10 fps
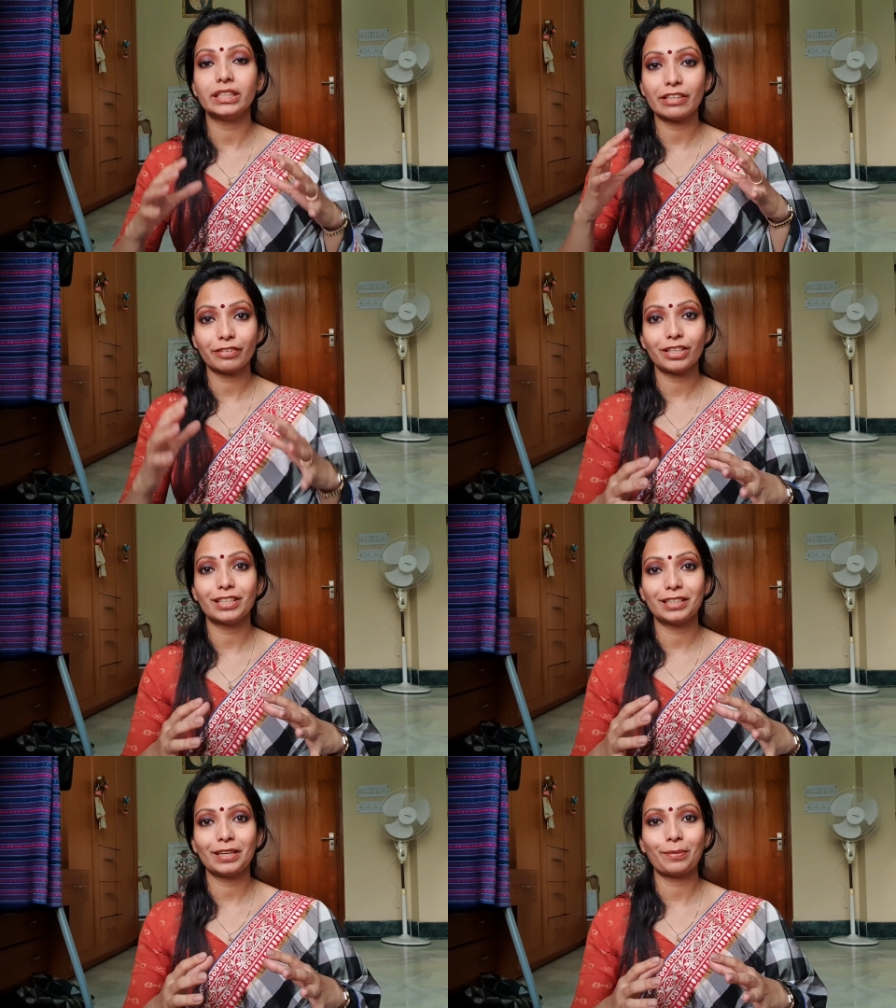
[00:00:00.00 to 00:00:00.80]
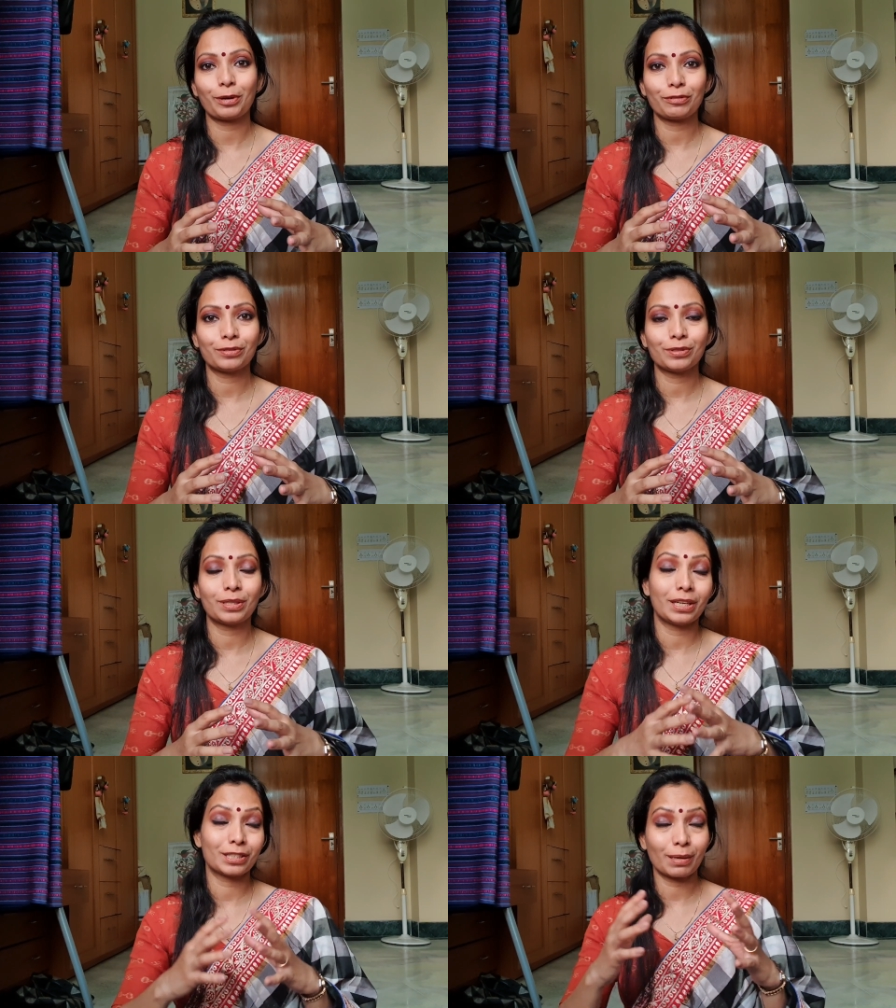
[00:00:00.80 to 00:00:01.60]
Definitely they
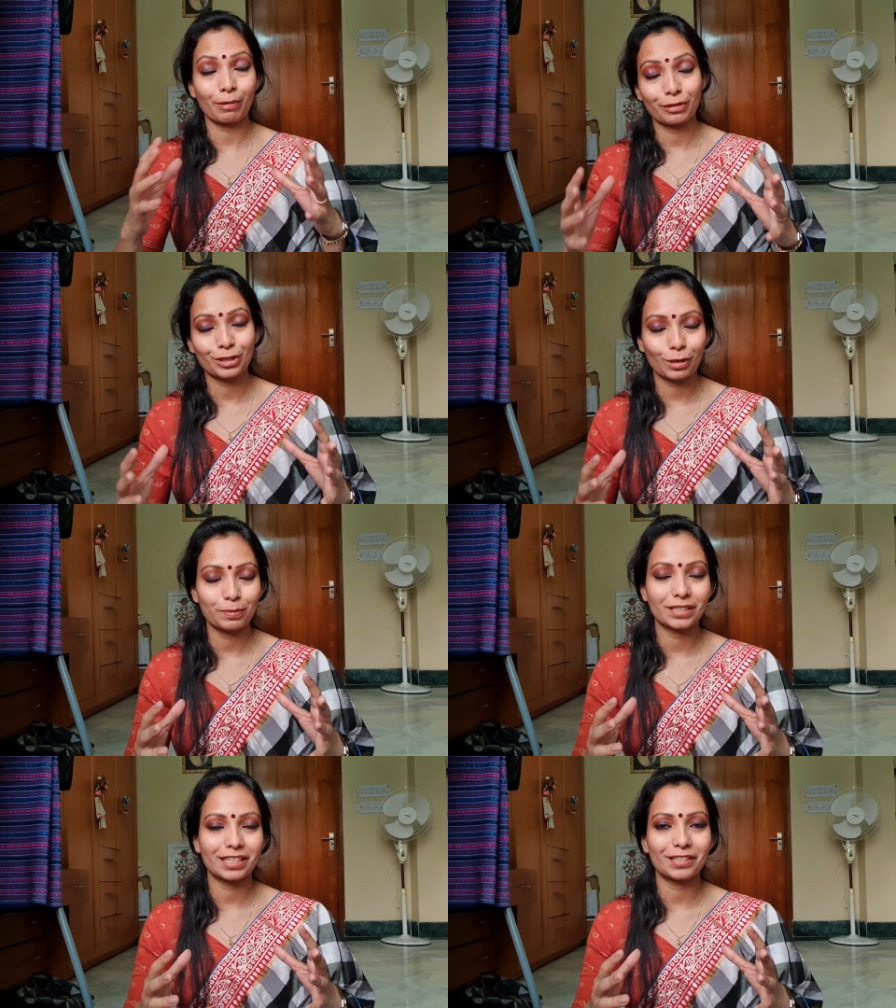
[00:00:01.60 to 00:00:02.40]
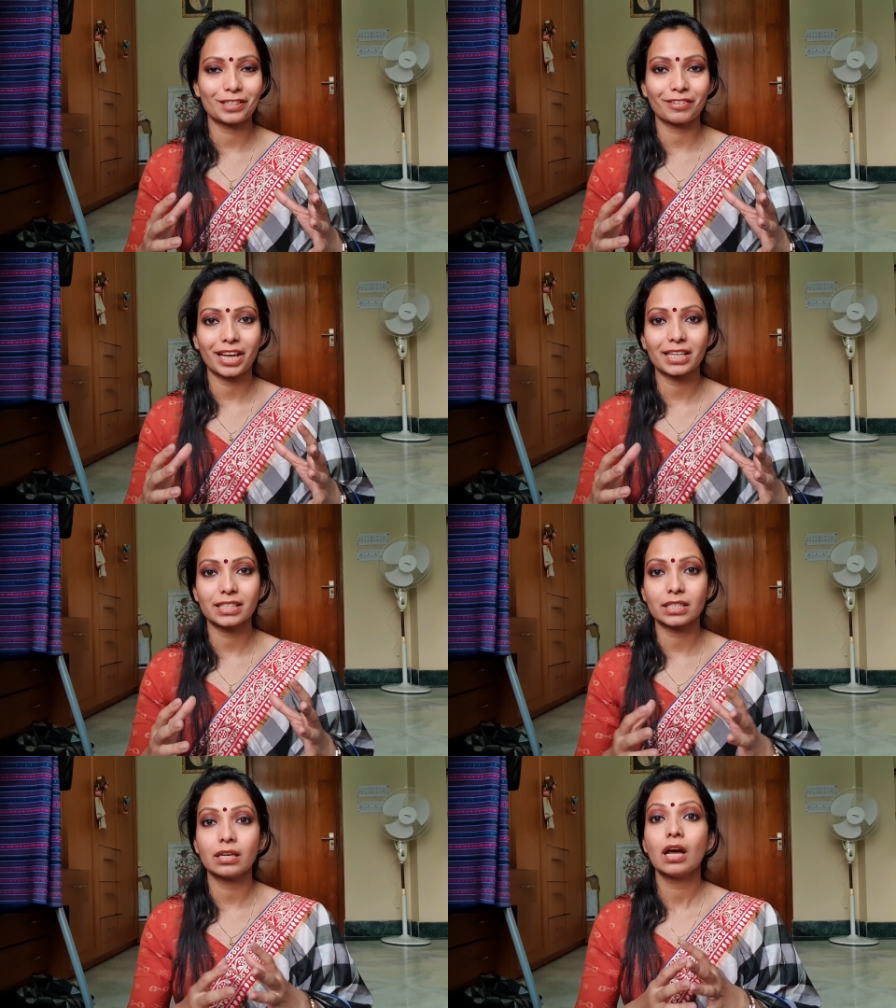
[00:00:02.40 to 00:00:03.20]
are some of the top designers of
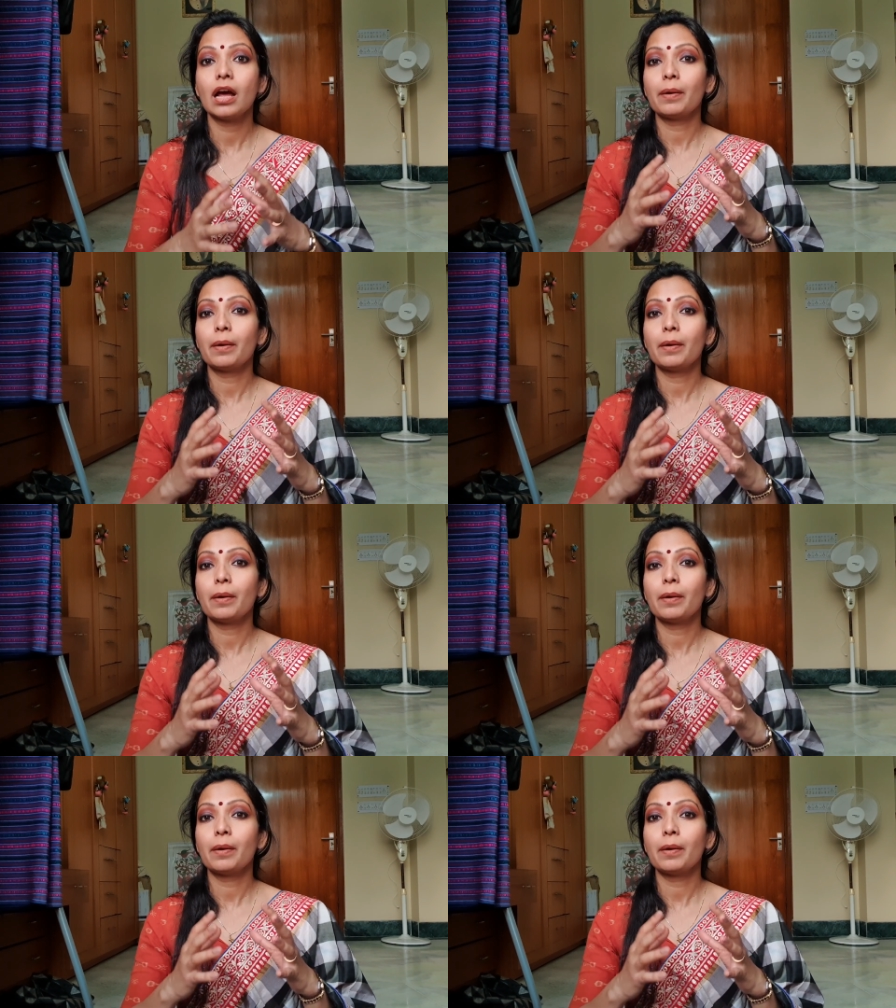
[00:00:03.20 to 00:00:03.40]
Calcutta,